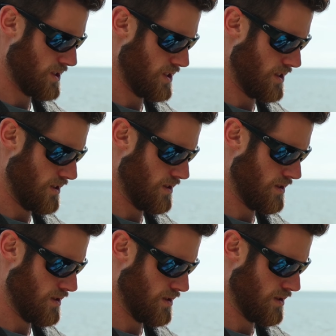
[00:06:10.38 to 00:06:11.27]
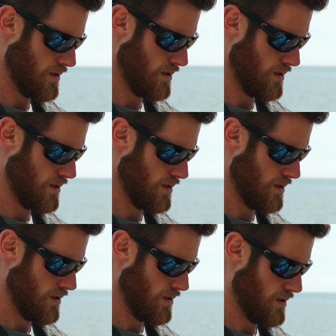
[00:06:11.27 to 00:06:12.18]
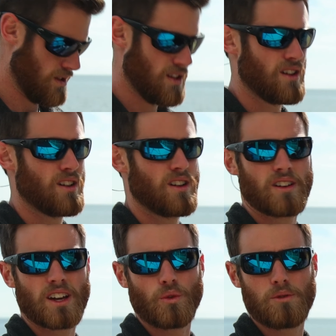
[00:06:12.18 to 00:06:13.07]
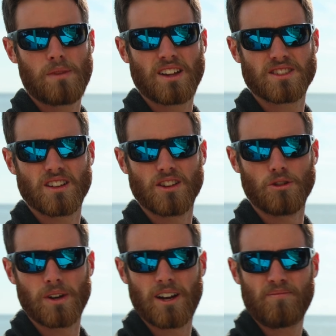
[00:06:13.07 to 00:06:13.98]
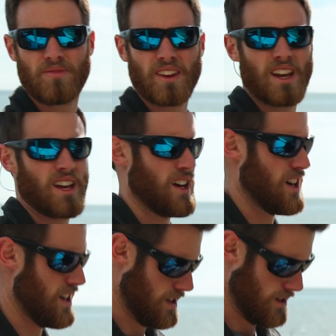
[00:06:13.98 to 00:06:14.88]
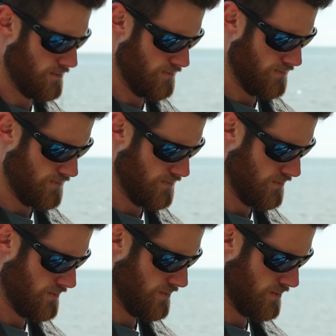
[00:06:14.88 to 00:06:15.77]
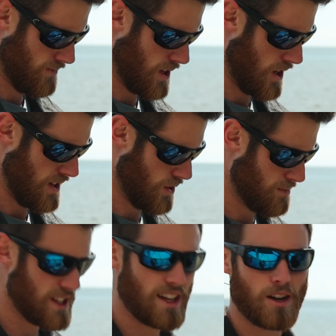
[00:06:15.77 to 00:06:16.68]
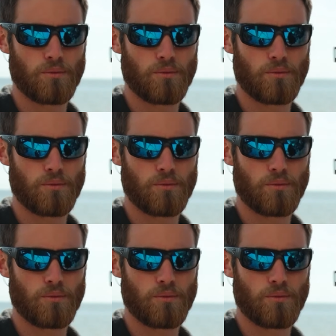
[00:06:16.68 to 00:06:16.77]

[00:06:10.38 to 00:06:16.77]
weights at the bottom and you're good to go. So once again, it's very simple, but it can also handle a lot of